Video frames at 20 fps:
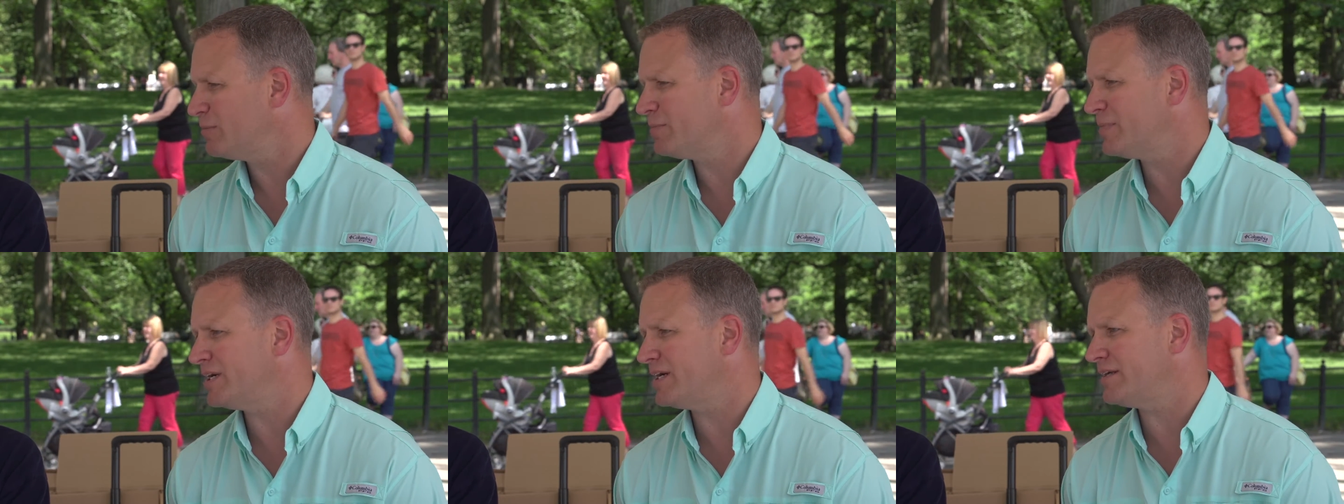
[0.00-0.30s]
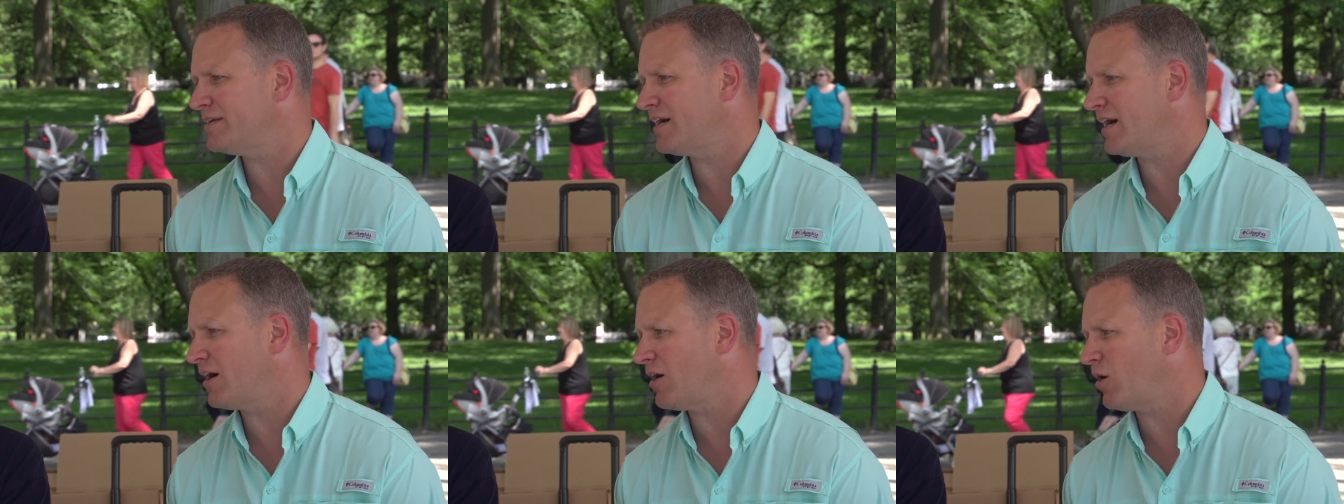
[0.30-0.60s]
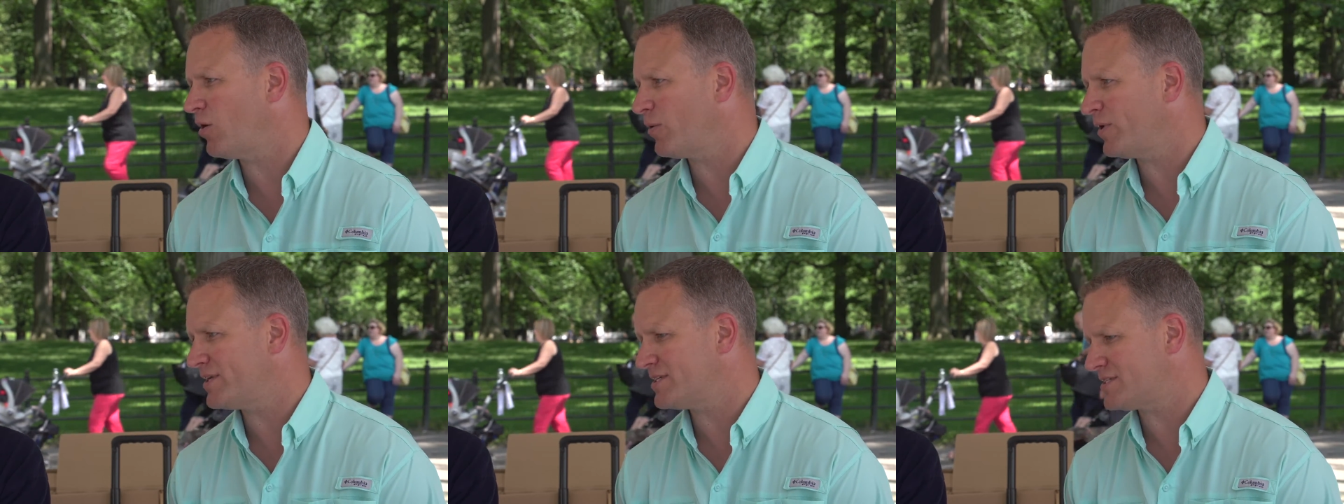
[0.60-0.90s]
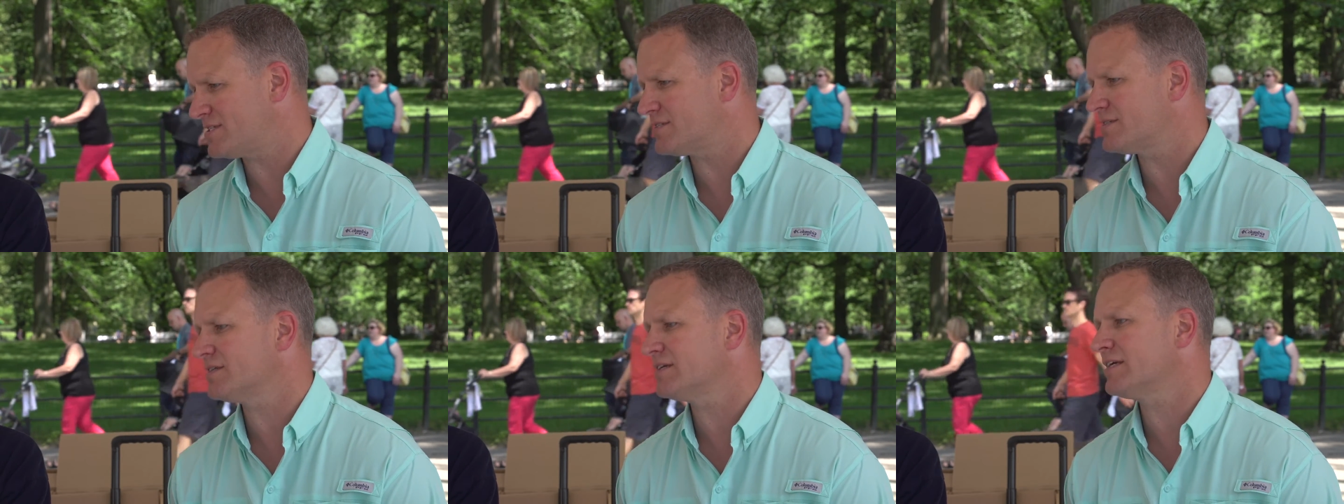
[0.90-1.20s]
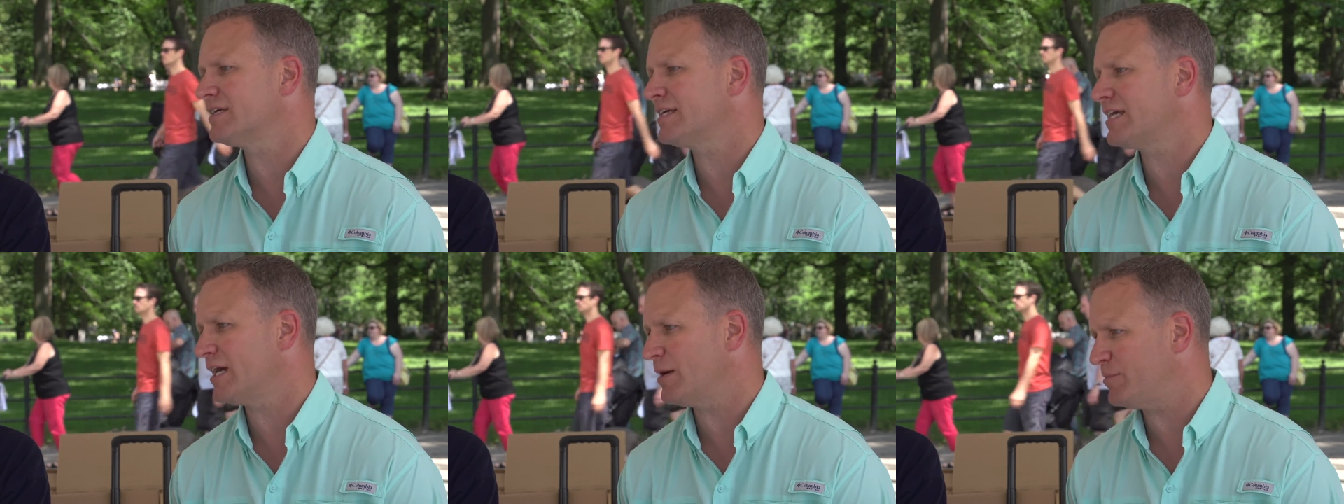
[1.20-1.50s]
But I always
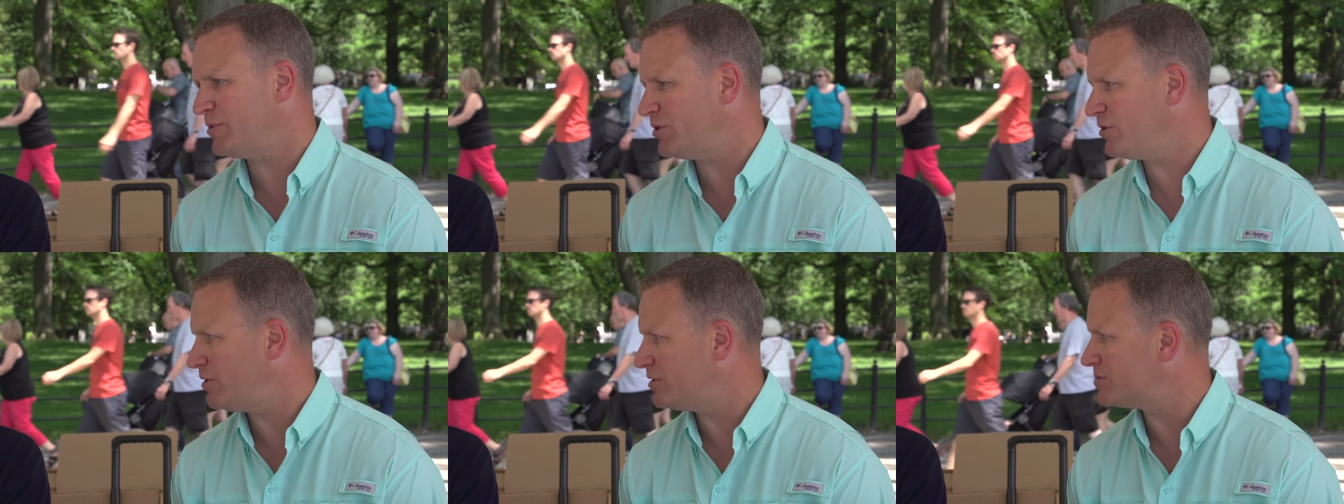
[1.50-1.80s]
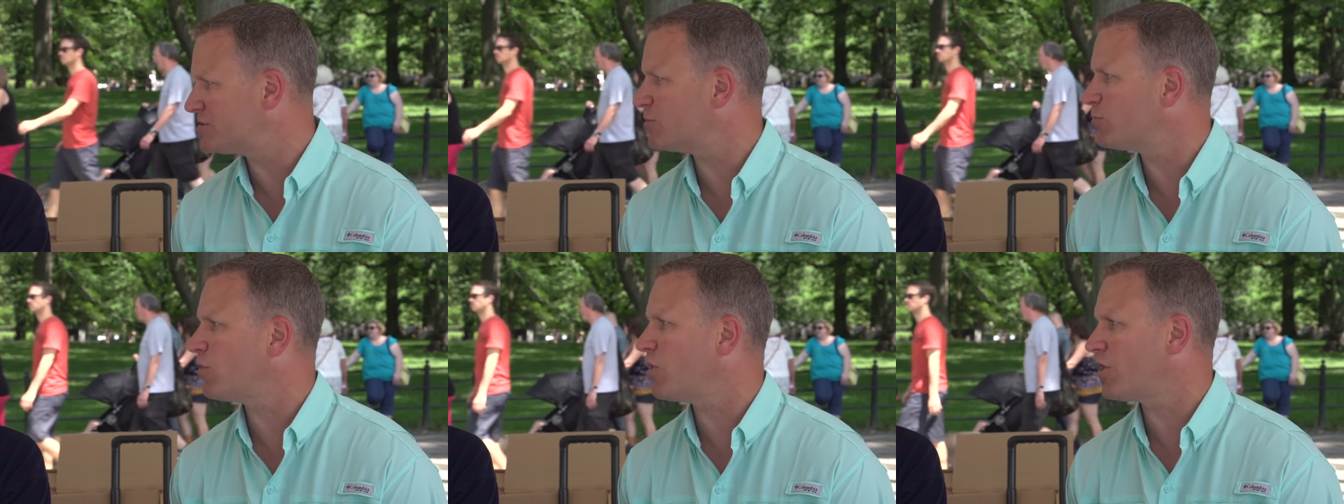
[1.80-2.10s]
kept doing some